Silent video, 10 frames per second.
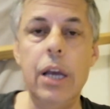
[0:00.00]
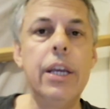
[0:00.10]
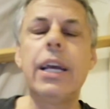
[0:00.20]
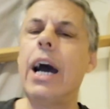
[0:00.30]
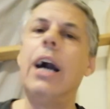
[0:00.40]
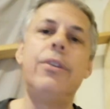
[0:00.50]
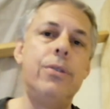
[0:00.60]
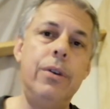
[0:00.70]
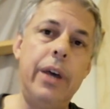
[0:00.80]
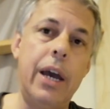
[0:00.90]
You can't
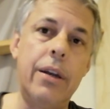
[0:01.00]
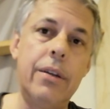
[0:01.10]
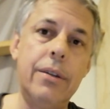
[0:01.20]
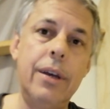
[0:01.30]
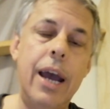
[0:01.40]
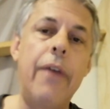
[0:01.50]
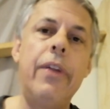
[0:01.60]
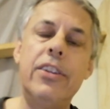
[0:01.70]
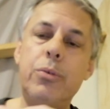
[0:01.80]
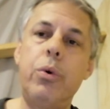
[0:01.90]
do that. And
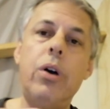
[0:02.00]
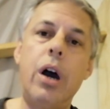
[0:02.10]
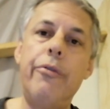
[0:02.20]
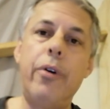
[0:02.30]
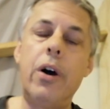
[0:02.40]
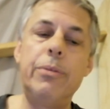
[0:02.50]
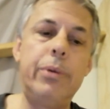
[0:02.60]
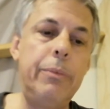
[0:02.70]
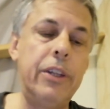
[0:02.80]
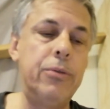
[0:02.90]
that's what I advise
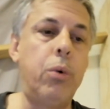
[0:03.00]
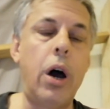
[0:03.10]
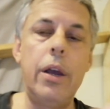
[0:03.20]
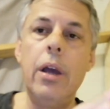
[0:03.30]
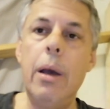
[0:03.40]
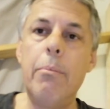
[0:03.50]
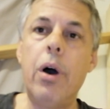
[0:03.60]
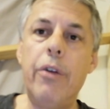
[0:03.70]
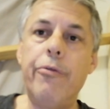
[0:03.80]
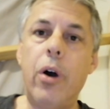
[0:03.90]
people. That's why
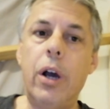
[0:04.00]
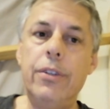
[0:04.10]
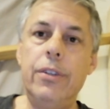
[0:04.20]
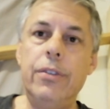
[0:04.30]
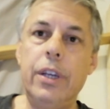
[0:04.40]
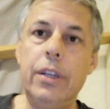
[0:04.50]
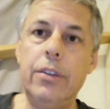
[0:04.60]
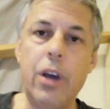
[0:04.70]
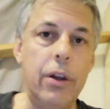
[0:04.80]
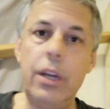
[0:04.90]
my advice is you
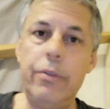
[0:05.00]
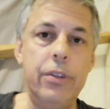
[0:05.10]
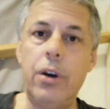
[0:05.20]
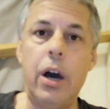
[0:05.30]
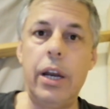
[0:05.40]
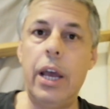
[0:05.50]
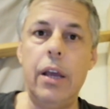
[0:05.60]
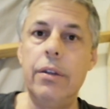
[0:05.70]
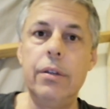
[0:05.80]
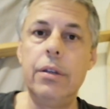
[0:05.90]
don't live in Thailand.